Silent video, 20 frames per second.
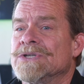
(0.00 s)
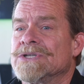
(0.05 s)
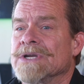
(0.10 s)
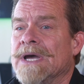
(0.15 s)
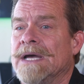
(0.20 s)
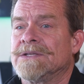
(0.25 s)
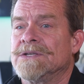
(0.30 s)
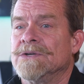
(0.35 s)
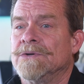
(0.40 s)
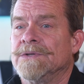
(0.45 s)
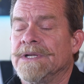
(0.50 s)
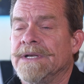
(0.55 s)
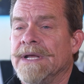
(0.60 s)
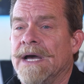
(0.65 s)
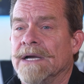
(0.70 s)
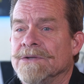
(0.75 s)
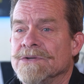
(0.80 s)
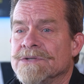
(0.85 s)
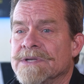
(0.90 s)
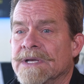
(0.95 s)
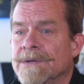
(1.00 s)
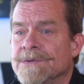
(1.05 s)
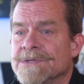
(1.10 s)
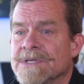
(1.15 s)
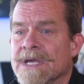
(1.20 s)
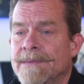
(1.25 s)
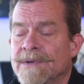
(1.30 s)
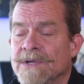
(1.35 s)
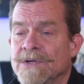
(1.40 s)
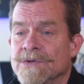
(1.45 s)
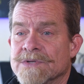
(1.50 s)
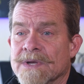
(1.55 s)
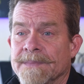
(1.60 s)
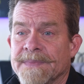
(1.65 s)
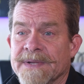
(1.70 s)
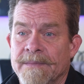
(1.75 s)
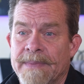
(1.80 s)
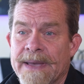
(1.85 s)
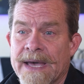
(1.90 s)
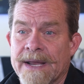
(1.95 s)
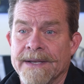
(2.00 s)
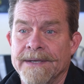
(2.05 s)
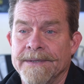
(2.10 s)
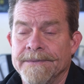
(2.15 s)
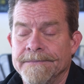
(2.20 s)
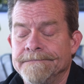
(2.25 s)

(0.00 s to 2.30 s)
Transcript: shot to, and the doctor said it was time to do something about it.